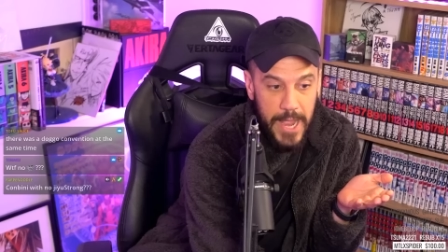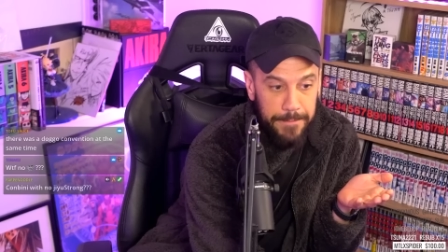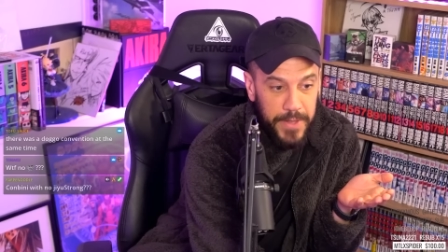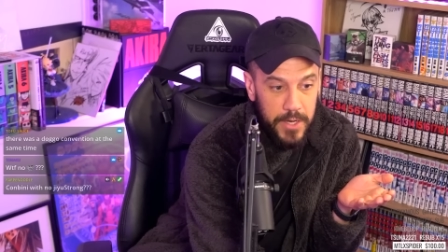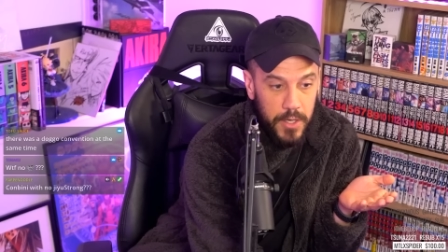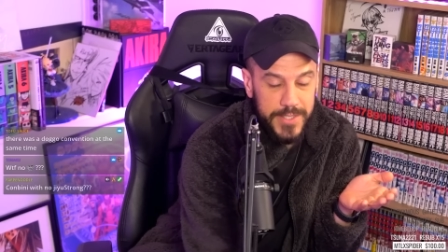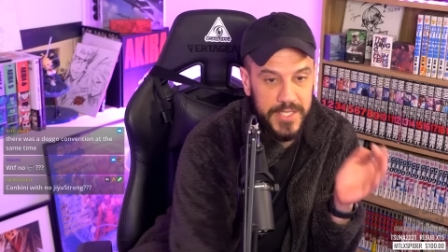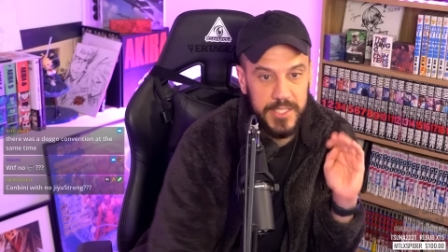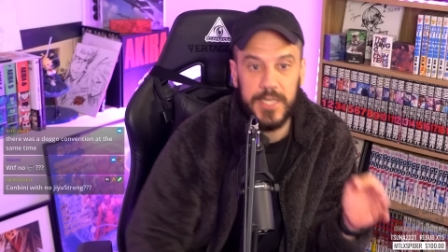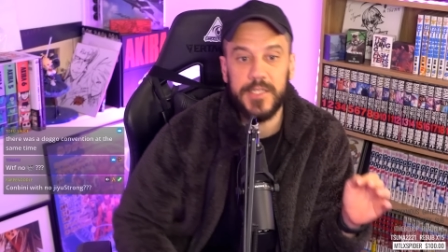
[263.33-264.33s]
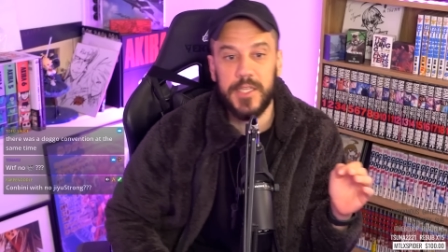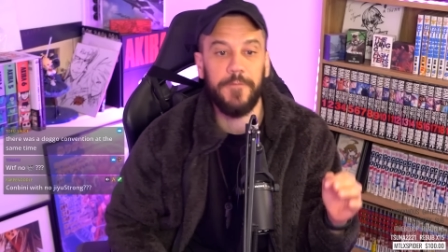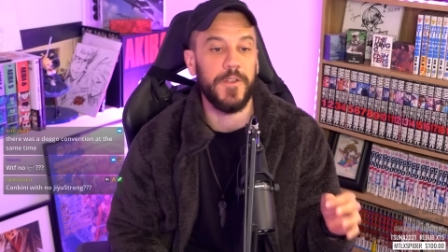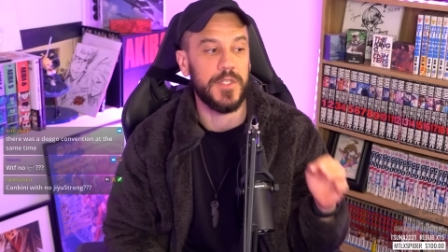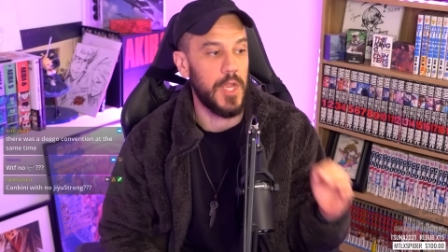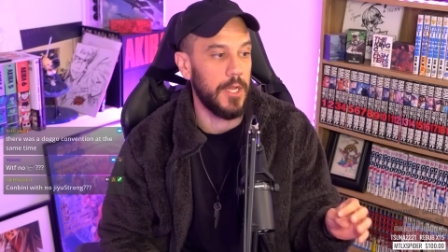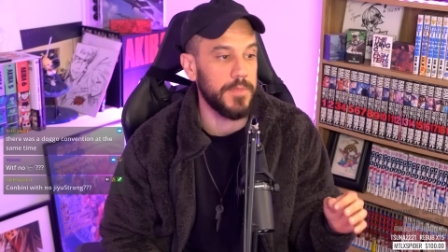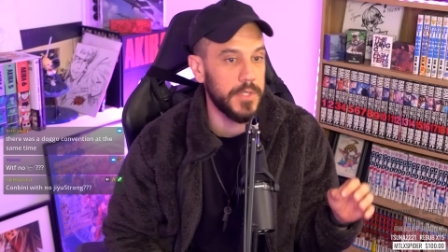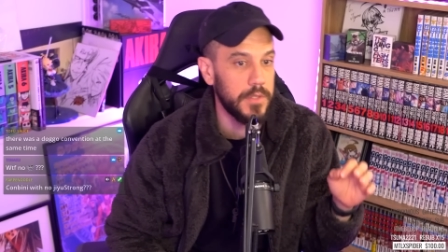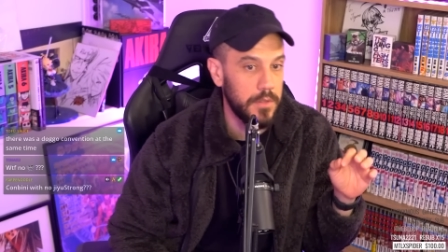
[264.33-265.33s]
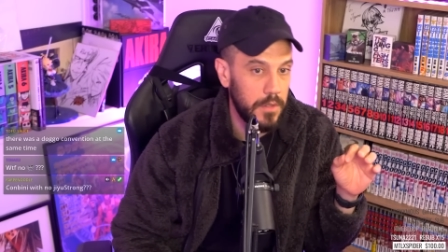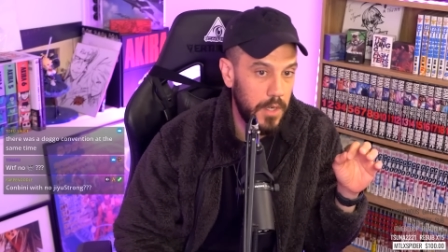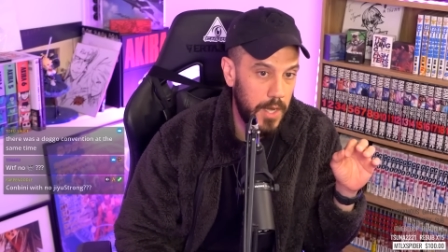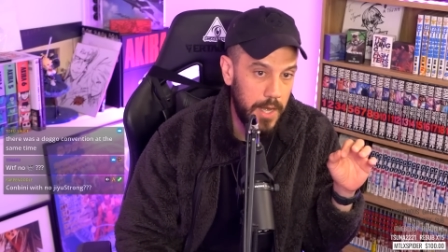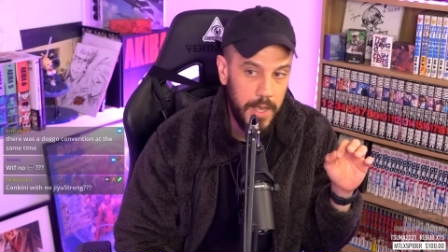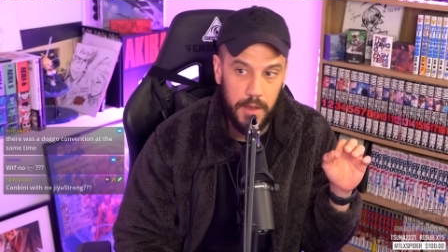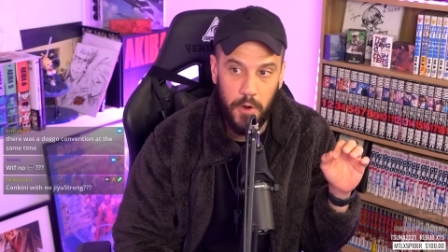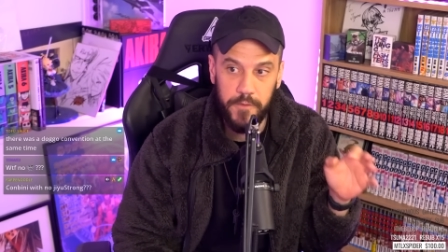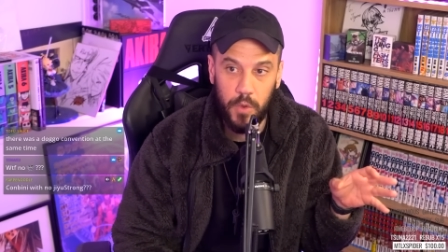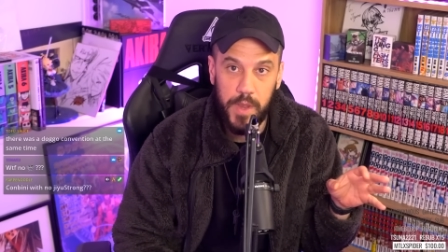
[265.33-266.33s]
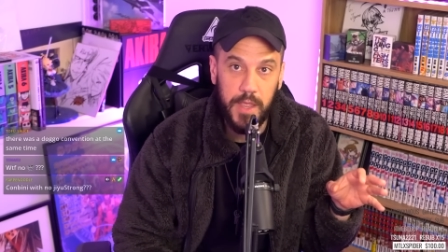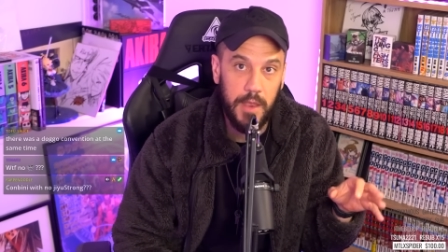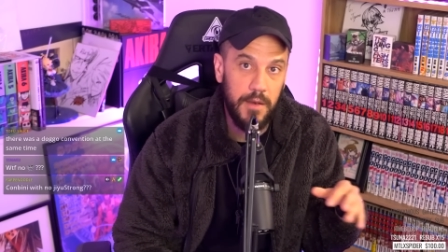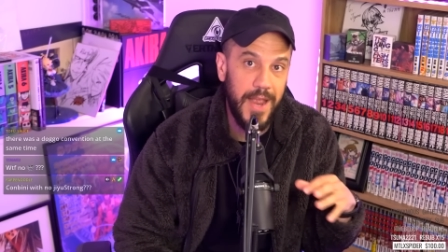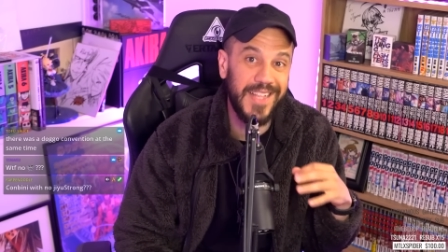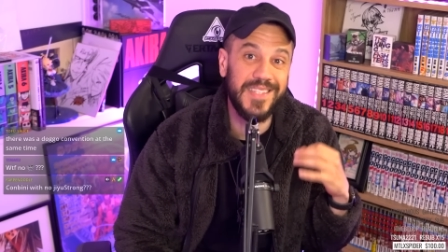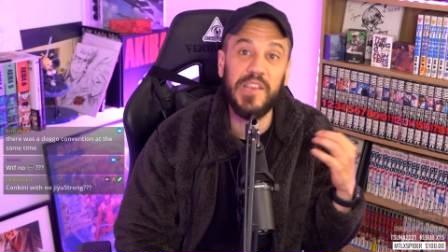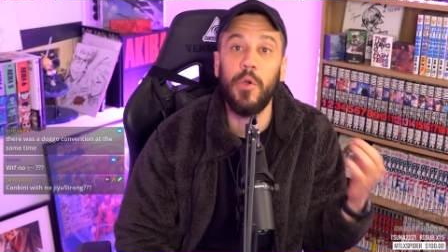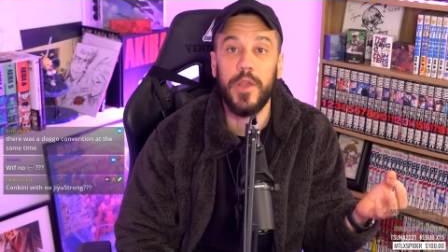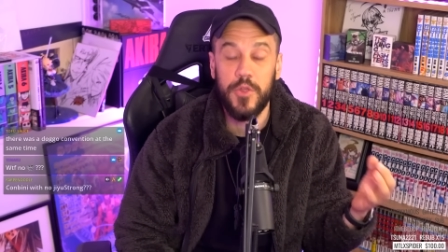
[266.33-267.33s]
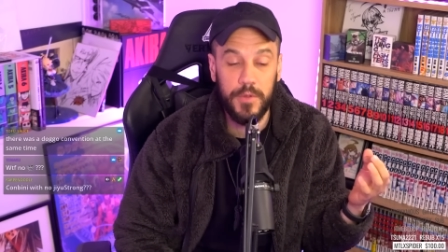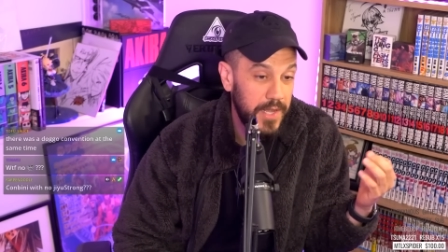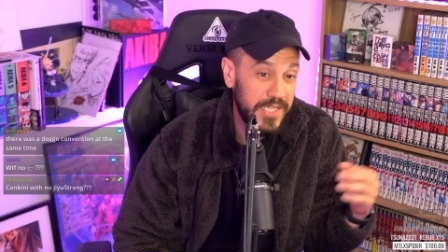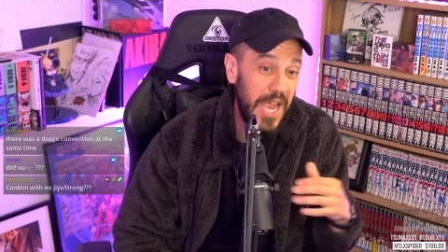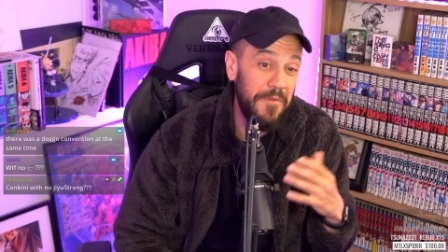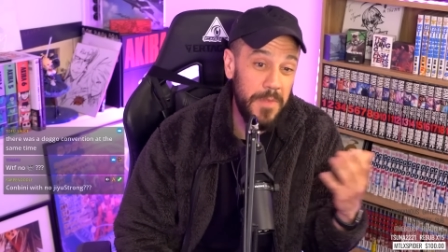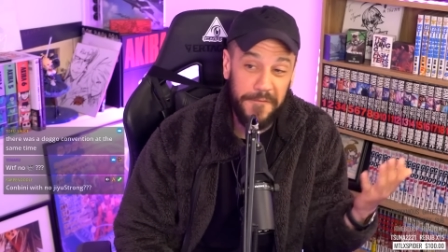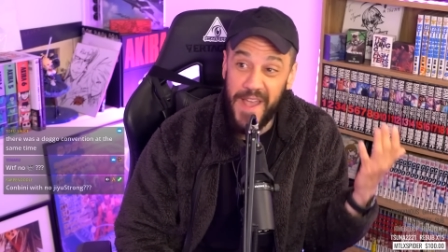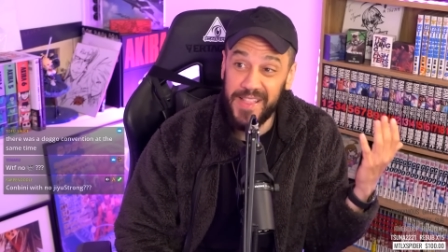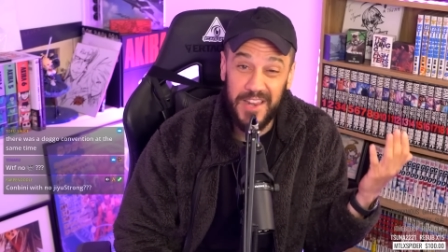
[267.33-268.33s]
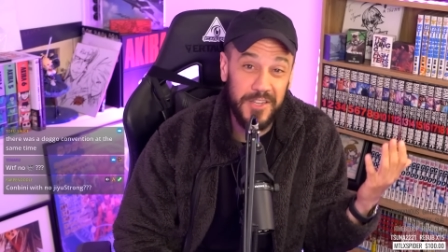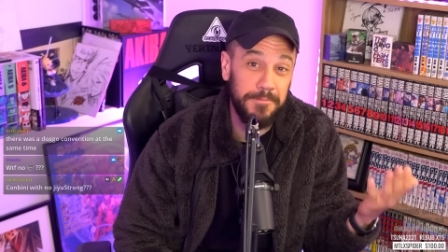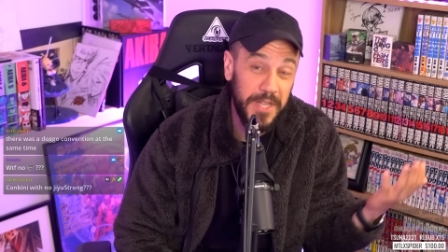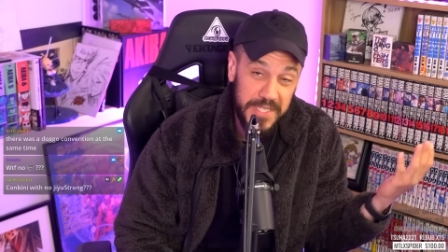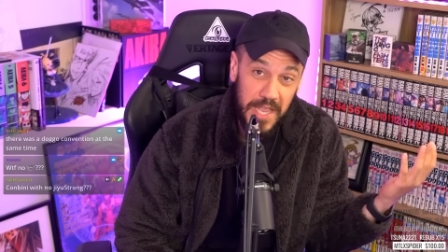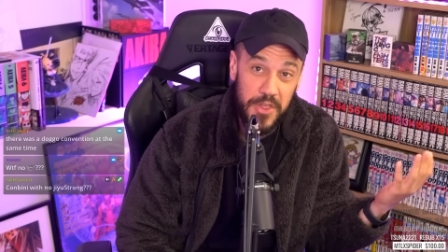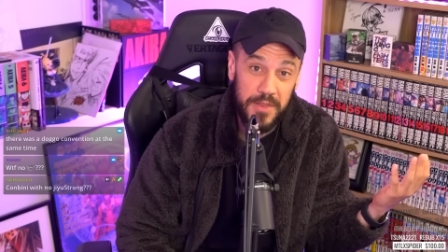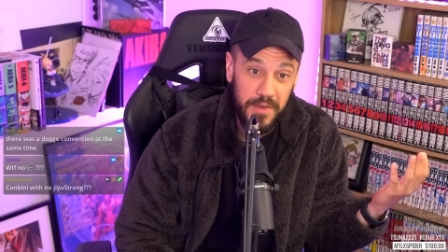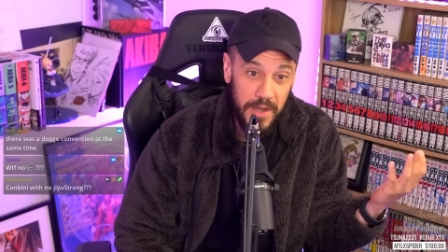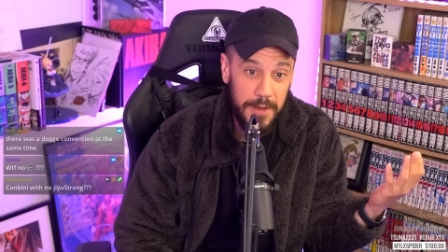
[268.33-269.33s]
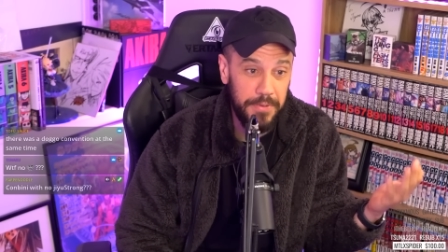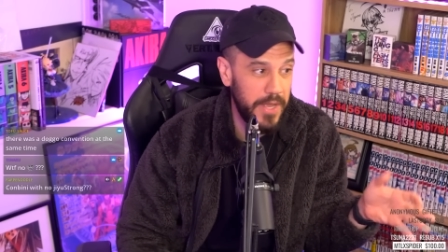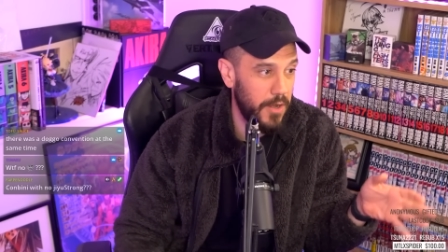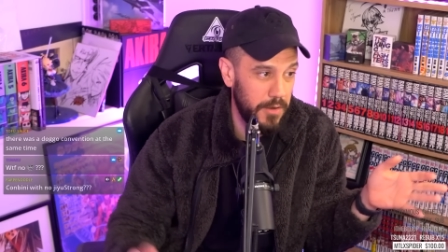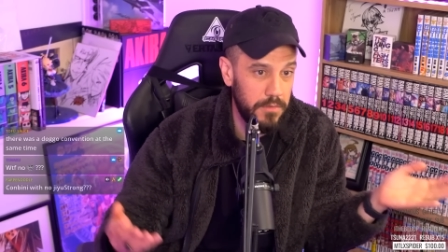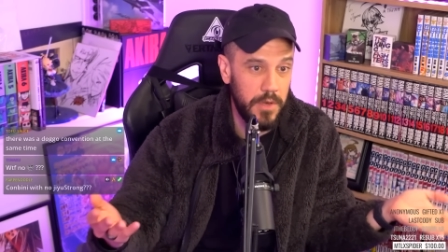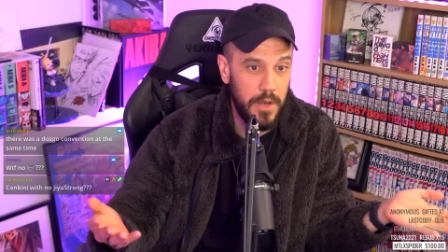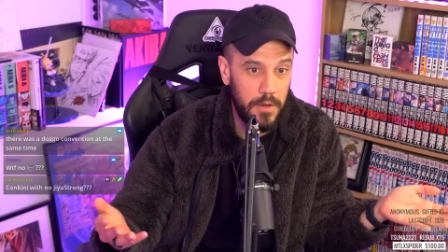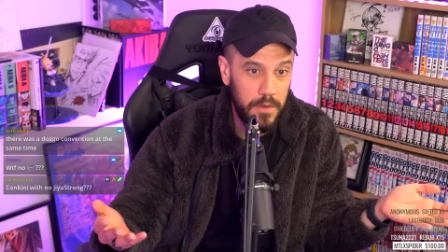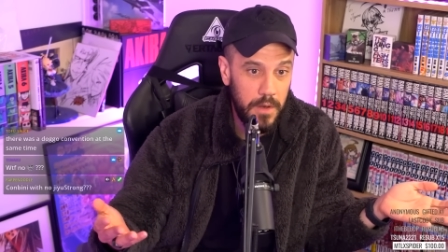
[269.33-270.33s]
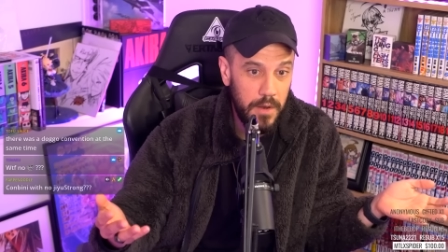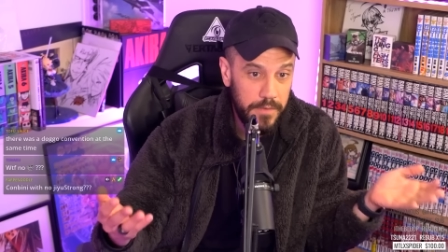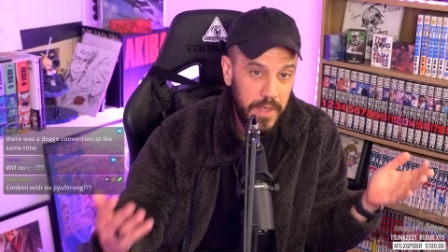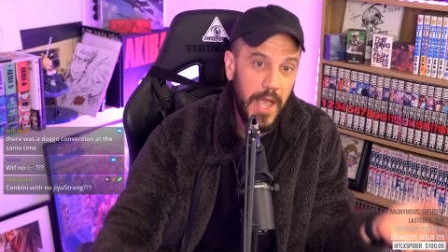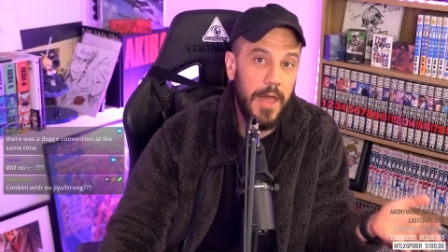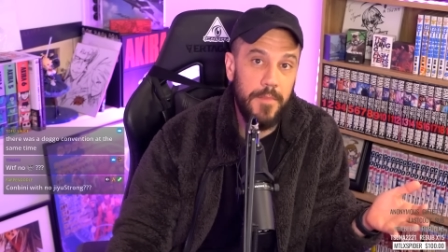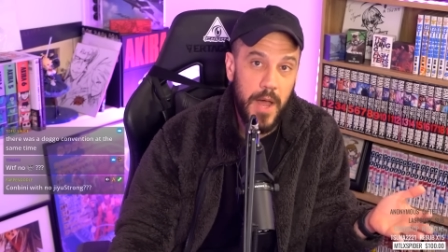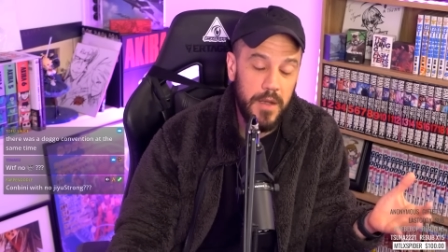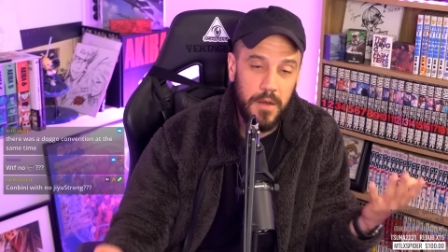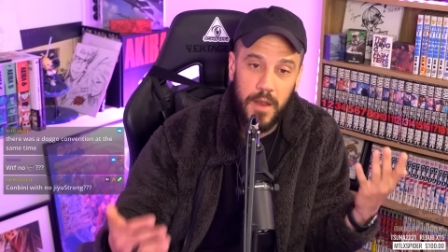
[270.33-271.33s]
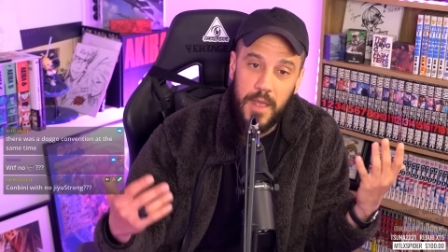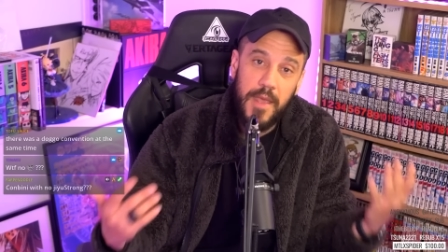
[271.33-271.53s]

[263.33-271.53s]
I played on six different setups uh, over the weekend. I had zero issue. Aside from the fact that it's on PlayStation and I play on, you know, the God monitor,